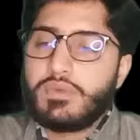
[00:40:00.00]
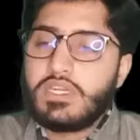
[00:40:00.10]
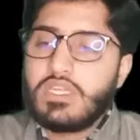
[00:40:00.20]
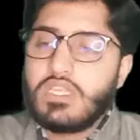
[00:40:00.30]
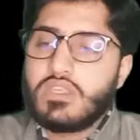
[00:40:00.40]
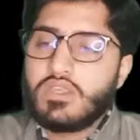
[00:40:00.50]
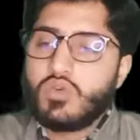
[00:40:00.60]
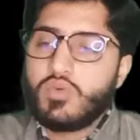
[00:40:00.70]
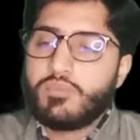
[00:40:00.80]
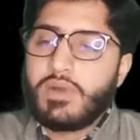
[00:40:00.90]
t
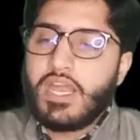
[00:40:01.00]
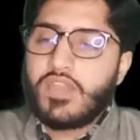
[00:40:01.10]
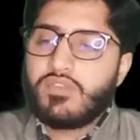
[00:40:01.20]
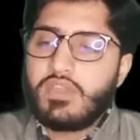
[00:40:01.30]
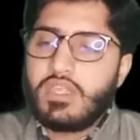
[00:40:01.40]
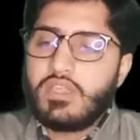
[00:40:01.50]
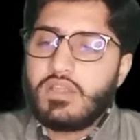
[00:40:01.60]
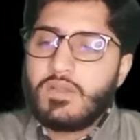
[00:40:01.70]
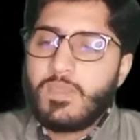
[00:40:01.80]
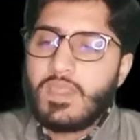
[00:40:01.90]
cube by 3,
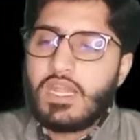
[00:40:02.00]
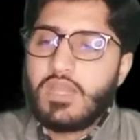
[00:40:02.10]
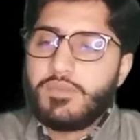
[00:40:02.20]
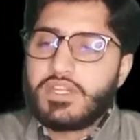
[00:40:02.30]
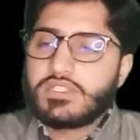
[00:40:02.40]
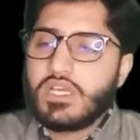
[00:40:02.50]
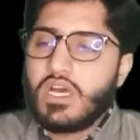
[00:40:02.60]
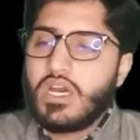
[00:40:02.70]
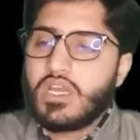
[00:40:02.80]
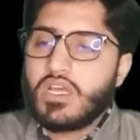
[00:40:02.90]
limits
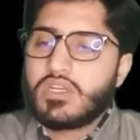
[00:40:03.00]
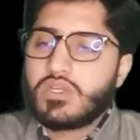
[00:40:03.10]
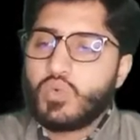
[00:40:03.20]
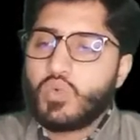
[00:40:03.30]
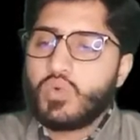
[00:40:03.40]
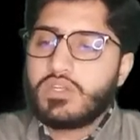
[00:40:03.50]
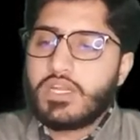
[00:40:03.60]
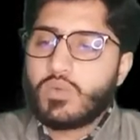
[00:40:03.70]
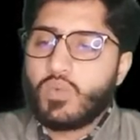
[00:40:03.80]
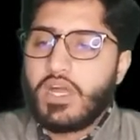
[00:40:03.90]
are 2,
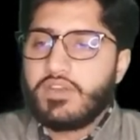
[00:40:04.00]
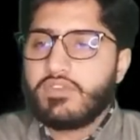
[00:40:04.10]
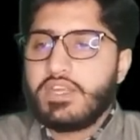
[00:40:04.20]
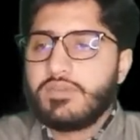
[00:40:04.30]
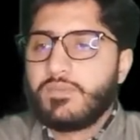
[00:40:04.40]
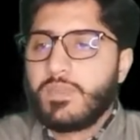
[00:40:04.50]
that 1, right?